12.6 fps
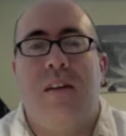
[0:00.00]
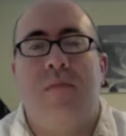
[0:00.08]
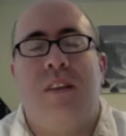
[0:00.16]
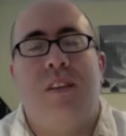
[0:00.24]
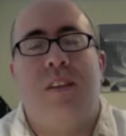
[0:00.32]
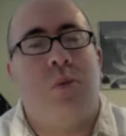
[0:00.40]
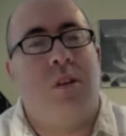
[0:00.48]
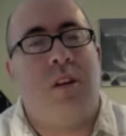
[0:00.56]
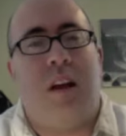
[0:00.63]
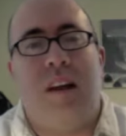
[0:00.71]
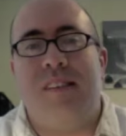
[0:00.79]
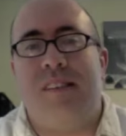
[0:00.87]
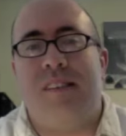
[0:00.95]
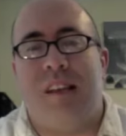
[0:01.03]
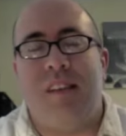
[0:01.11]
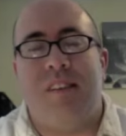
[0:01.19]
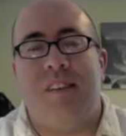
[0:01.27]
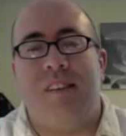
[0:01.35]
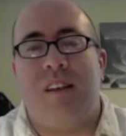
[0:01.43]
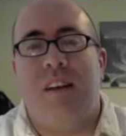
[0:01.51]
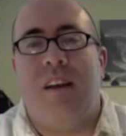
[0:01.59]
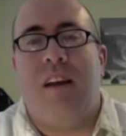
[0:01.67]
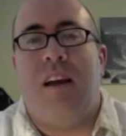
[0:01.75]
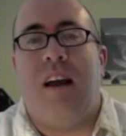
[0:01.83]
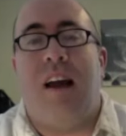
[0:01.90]
So when God says,
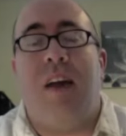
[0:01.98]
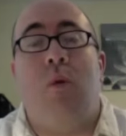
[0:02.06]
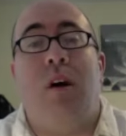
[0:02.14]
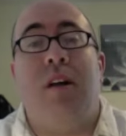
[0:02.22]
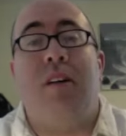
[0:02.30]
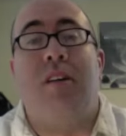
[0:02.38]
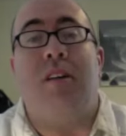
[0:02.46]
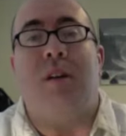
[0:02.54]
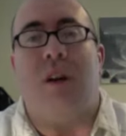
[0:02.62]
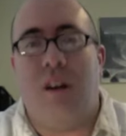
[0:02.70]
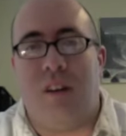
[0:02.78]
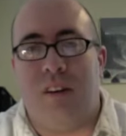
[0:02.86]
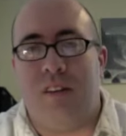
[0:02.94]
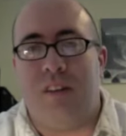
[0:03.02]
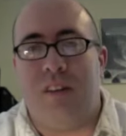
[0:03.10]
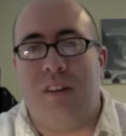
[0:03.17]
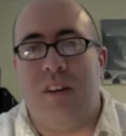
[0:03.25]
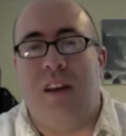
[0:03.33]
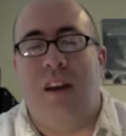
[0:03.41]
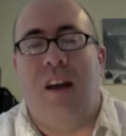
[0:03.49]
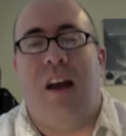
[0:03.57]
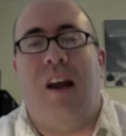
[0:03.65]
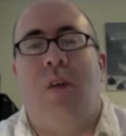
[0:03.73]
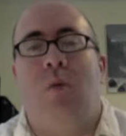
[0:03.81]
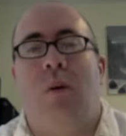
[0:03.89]
I want your heart,
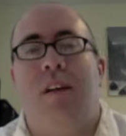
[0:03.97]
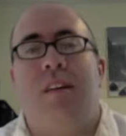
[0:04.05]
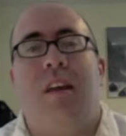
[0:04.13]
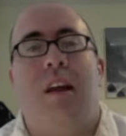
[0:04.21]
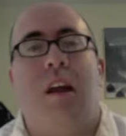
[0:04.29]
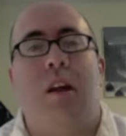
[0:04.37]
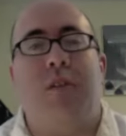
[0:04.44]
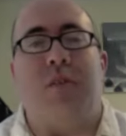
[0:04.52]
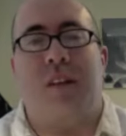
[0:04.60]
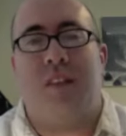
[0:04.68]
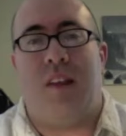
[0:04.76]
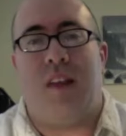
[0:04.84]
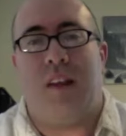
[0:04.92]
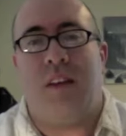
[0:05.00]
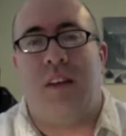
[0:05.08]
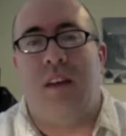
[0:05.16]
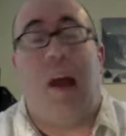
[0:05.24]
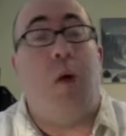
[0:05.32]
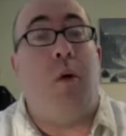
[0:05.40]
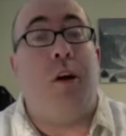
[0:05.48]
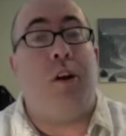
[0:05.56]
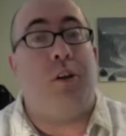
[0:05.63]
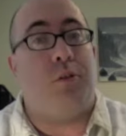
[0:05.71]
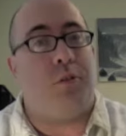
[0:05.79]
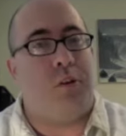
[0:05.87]
I want everything, I want
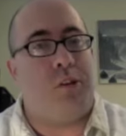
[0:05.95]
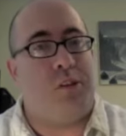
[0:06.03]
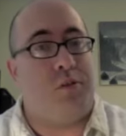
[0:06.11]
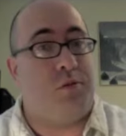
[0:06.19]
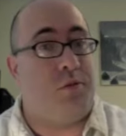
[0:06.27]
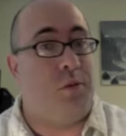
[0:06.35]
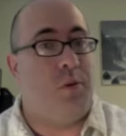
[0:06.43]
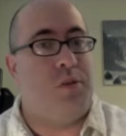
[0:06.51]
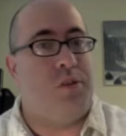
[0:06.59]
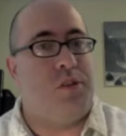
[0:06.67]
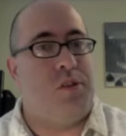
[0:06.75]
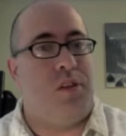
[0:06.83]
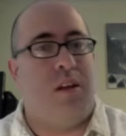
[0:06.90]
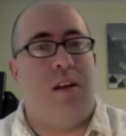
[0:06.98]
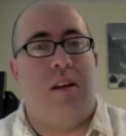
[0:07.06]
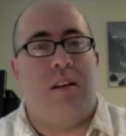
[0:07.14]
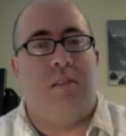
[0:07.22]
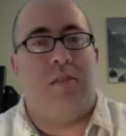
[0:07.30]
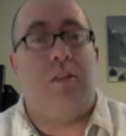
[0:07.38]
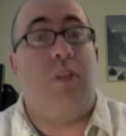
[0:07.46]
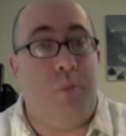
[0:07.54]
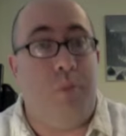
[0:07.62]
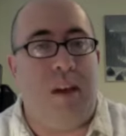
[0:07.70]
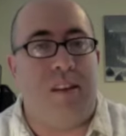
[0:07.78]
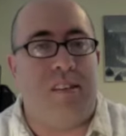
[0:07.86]
your first fruits, your
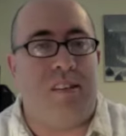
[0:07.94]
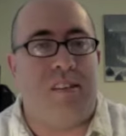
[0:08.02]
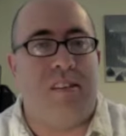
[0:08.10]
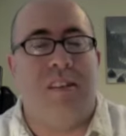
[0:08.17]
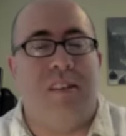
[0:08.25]
best,